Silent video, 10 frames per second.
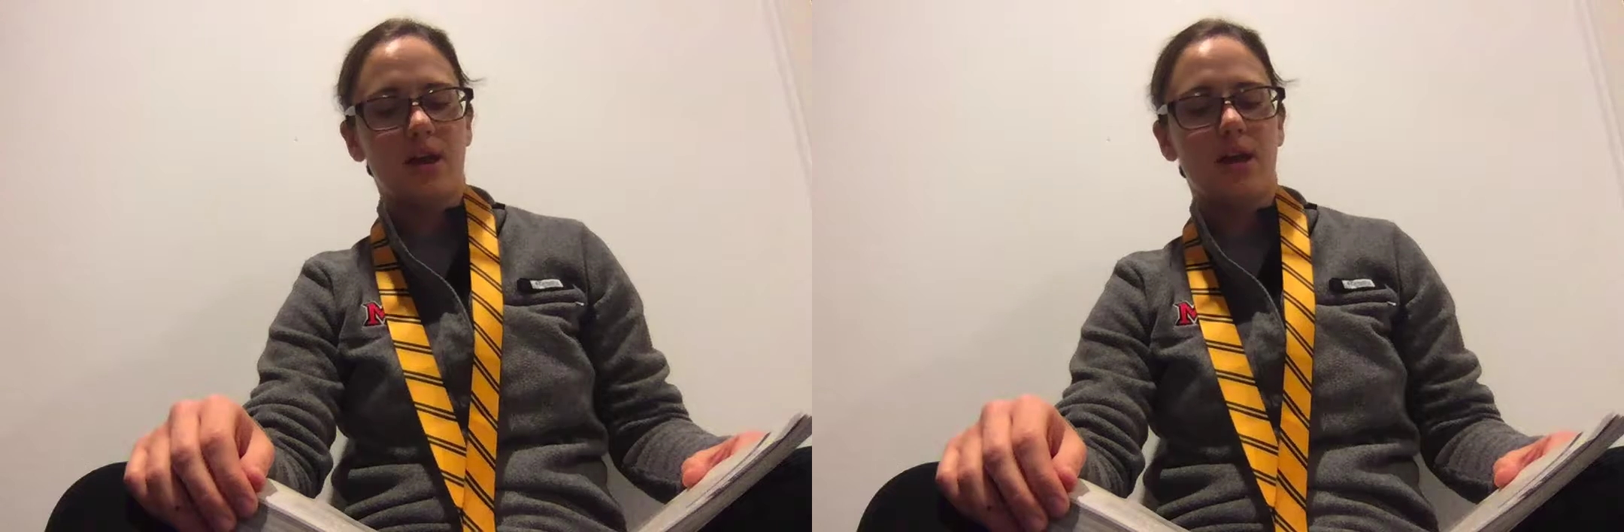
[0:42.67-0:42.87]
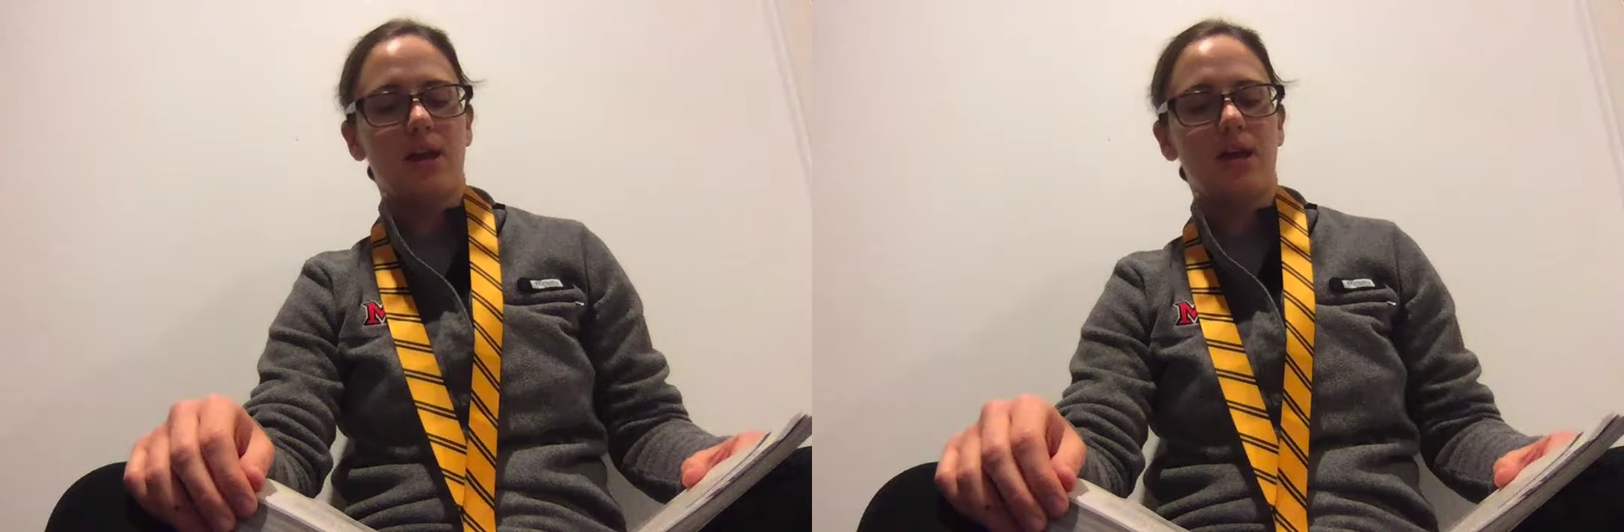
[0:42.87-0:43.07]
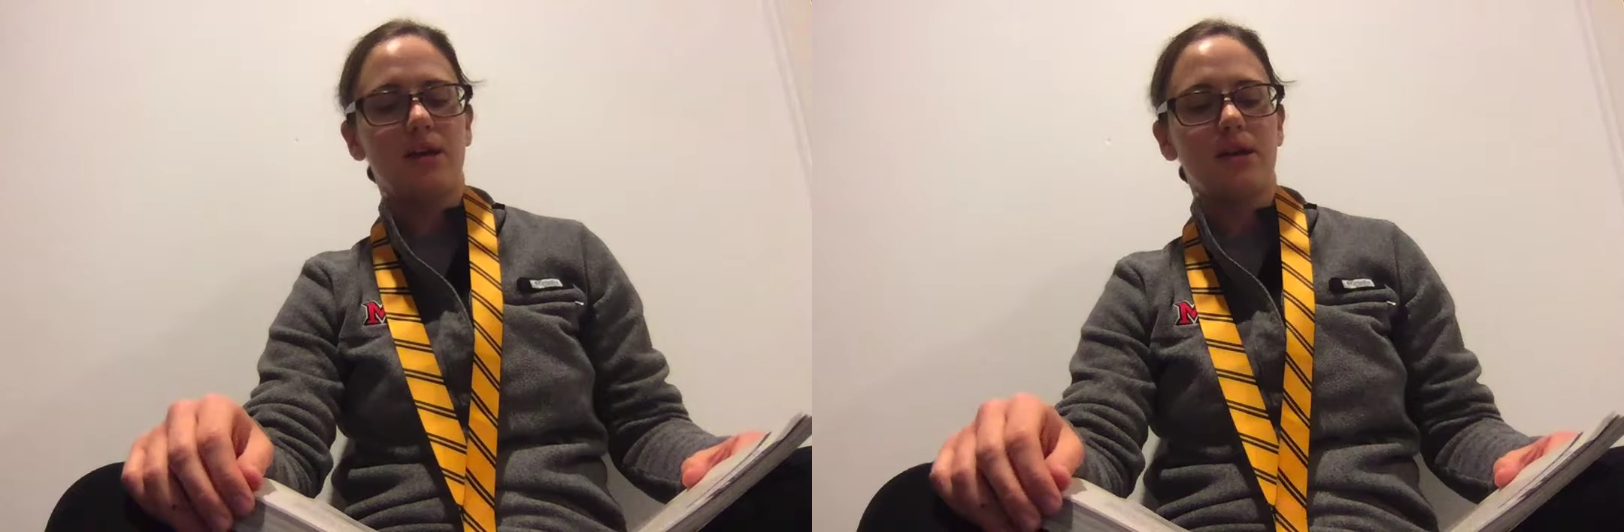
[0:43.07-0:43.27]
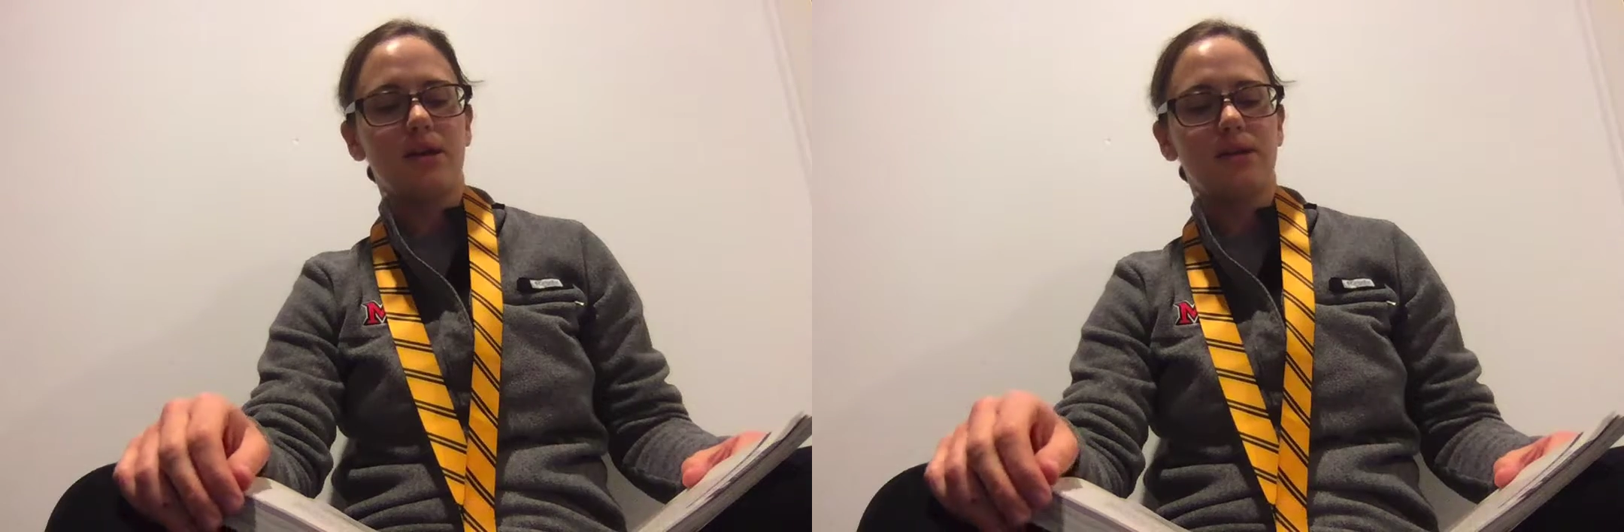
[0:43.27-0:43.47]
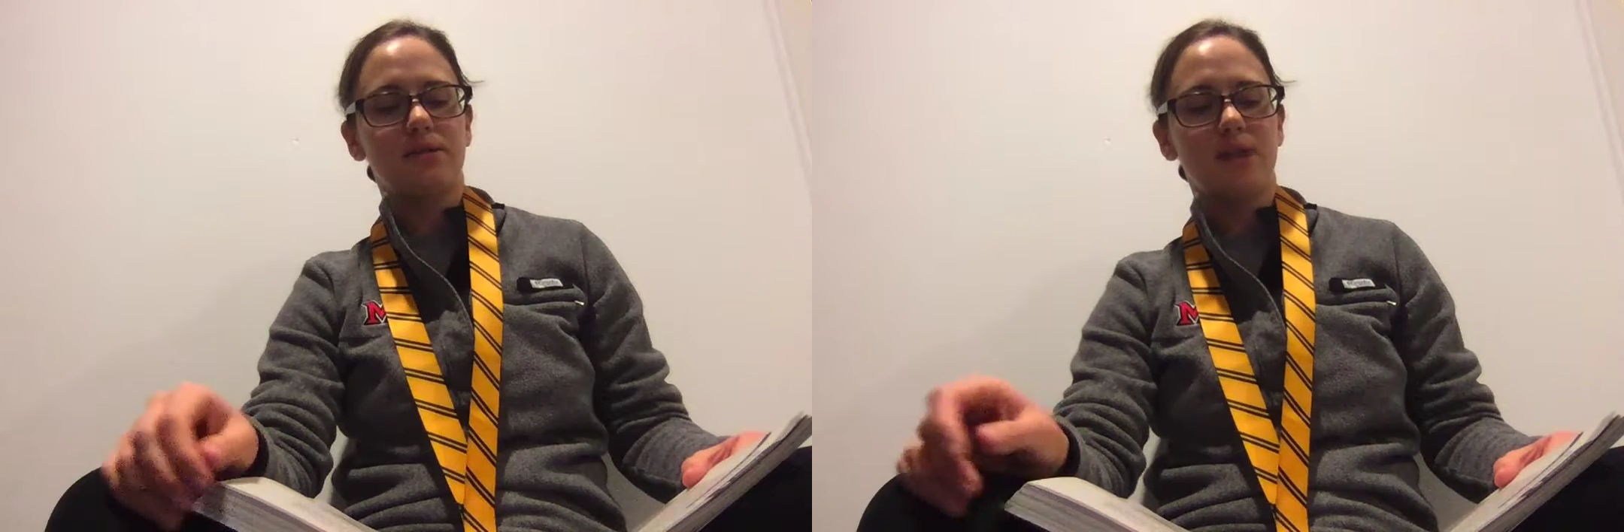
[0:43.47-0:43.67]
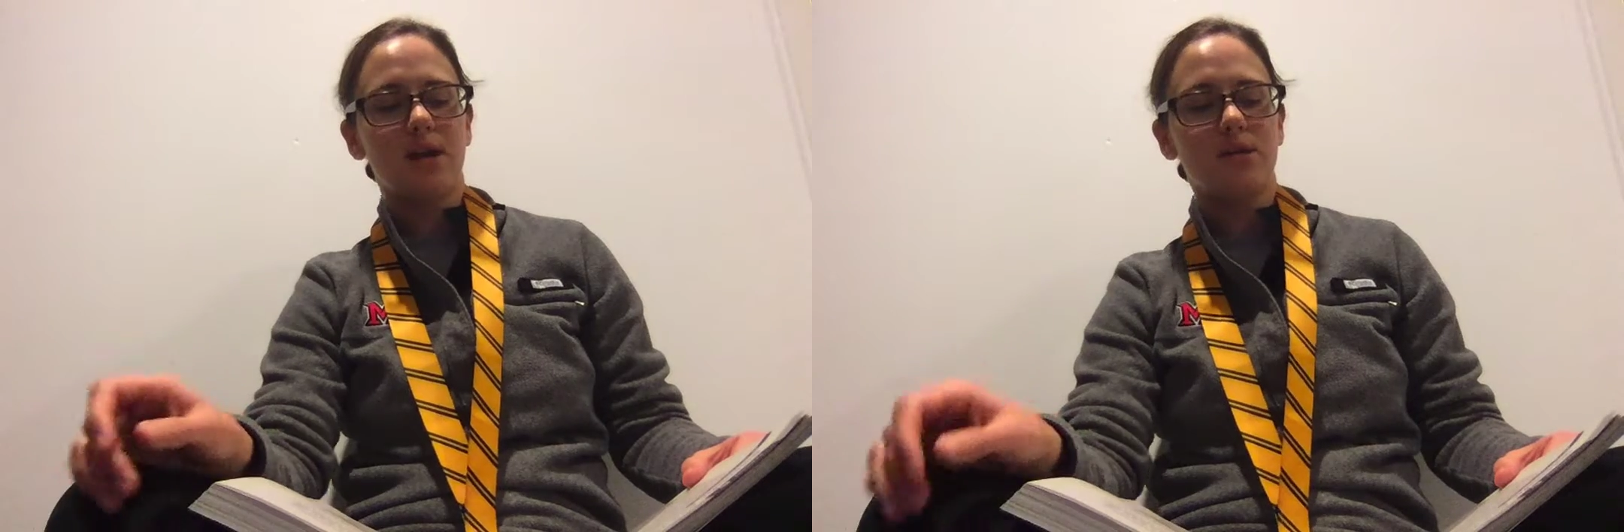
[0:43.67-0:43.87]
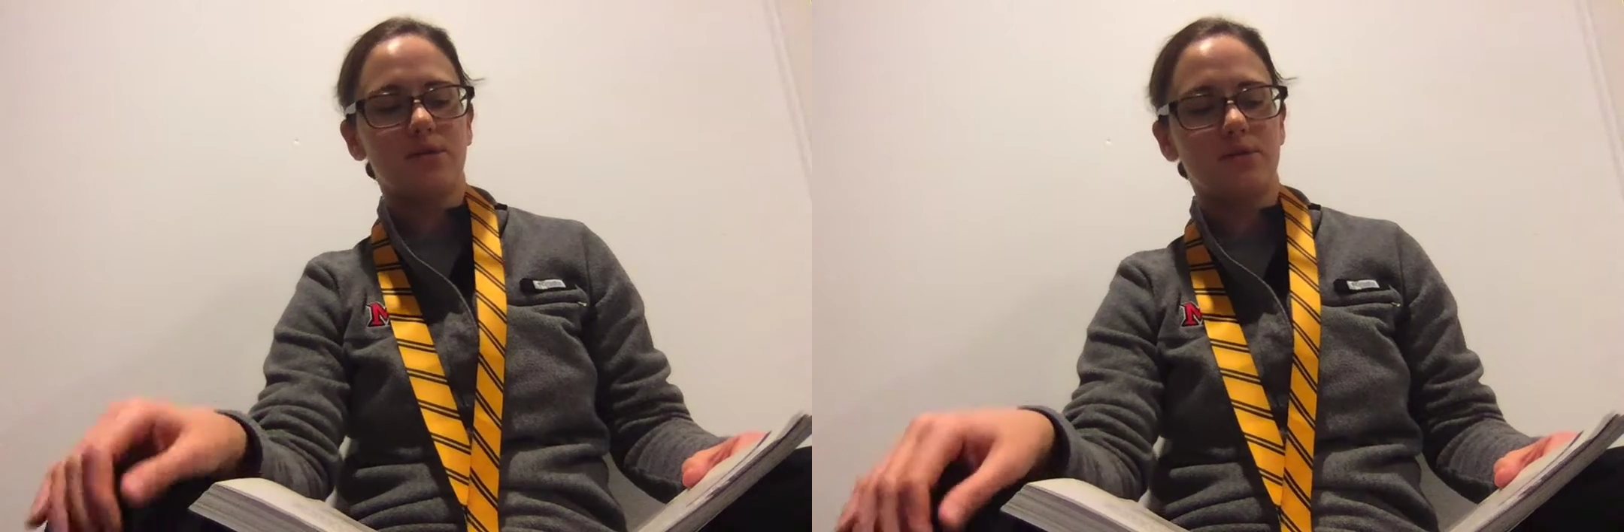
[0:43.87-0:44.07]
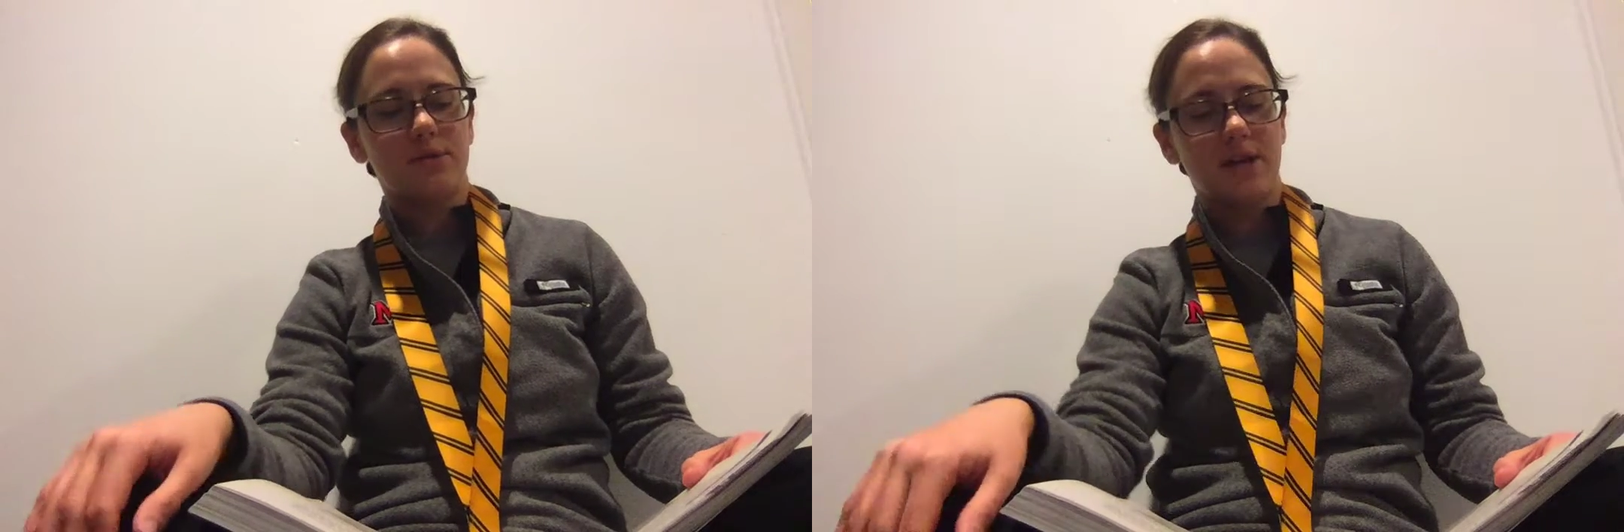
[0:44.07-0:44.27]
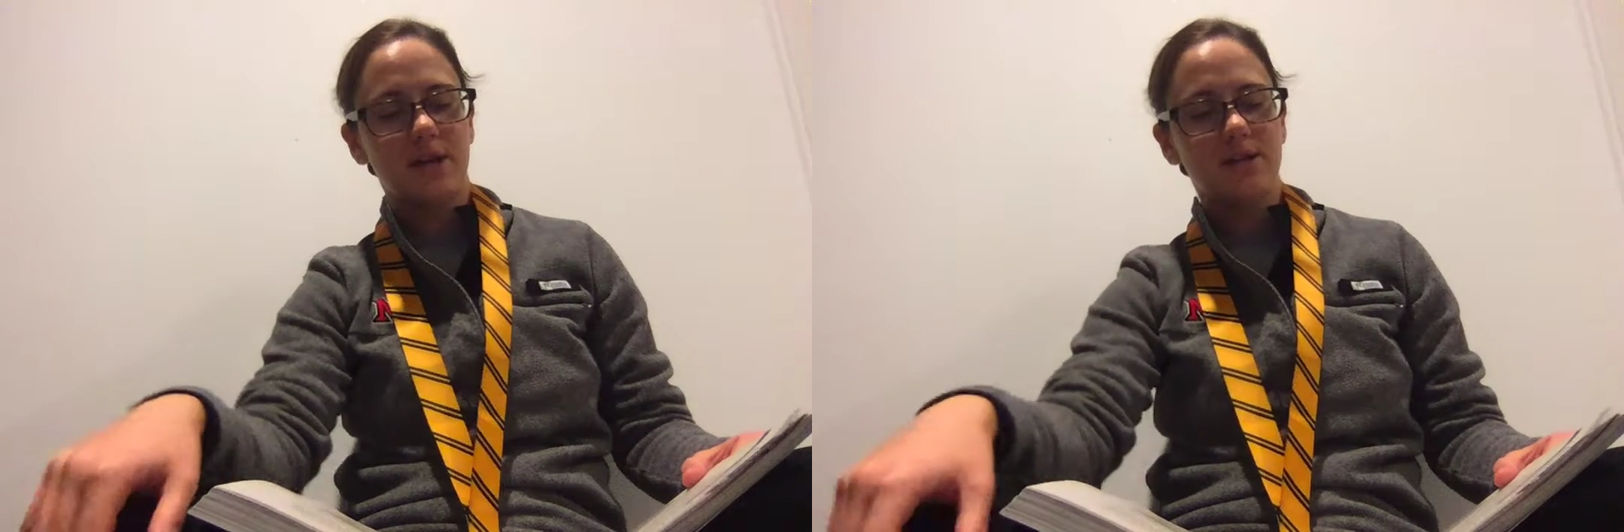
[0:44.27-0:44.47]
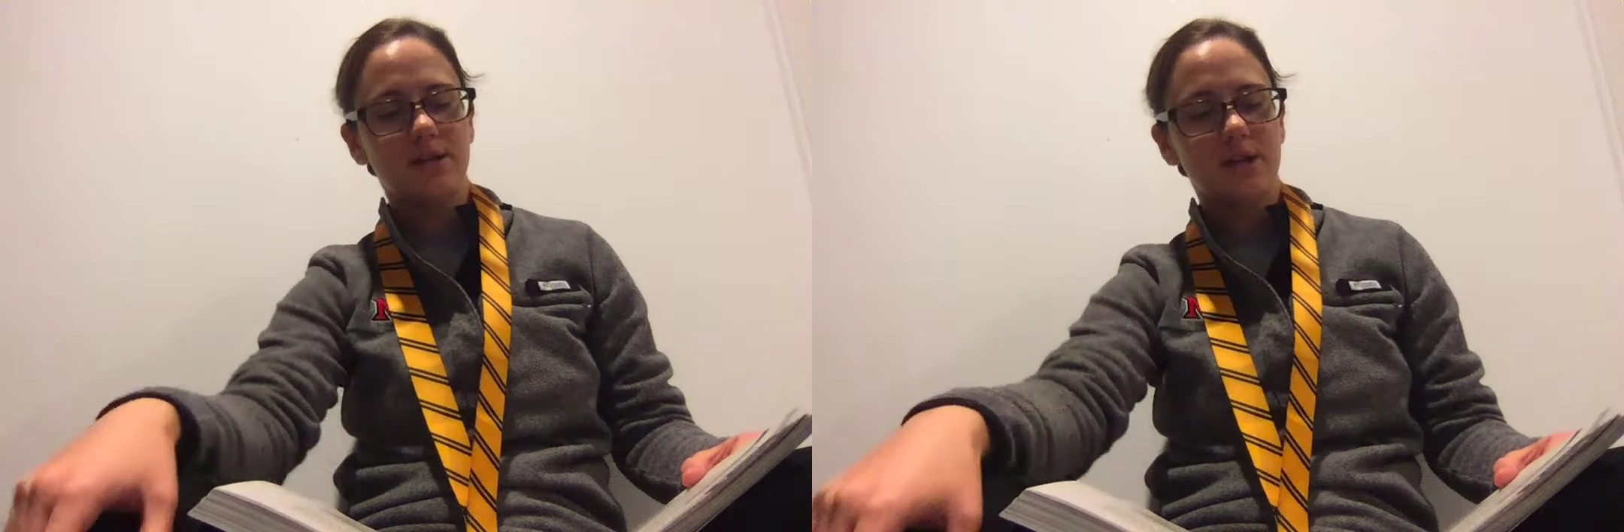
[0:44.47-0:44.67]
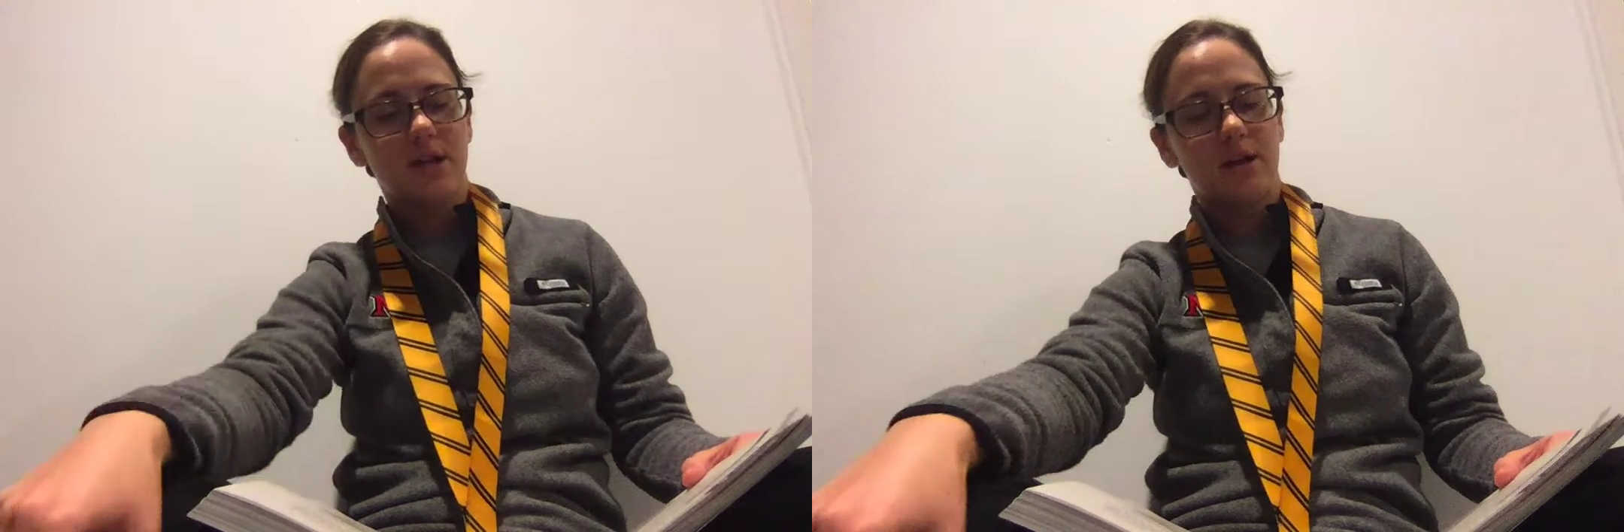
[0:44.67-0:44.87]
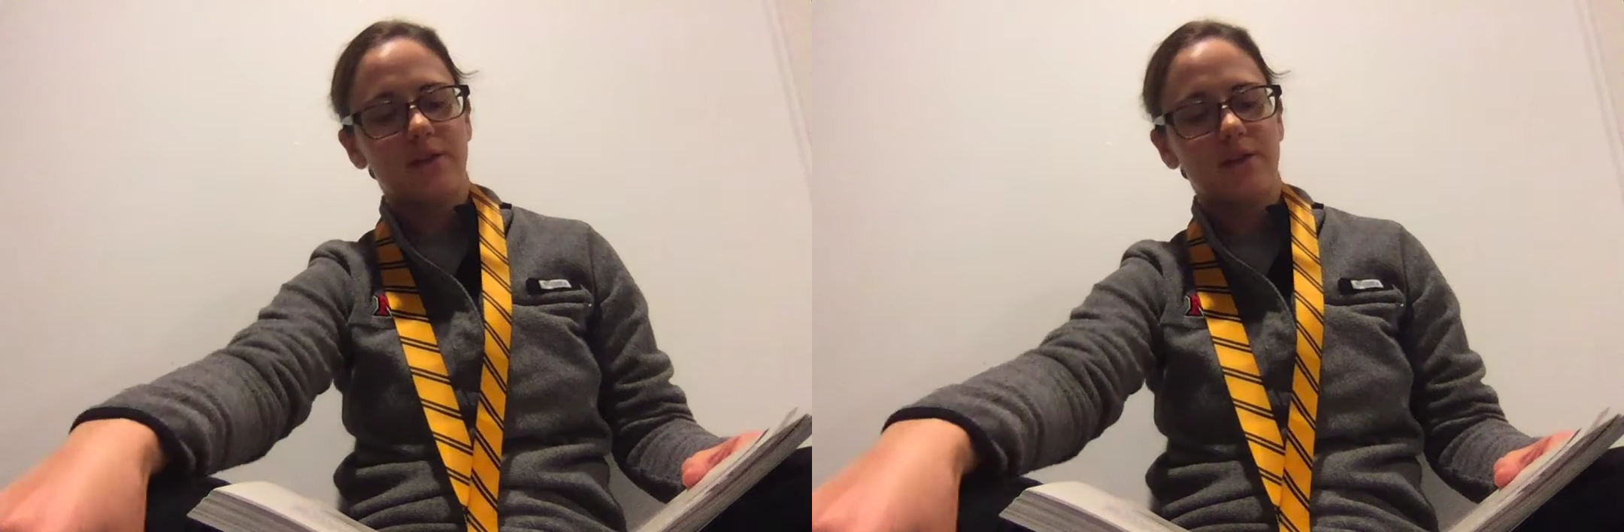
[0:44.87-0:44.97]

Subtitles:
A technical text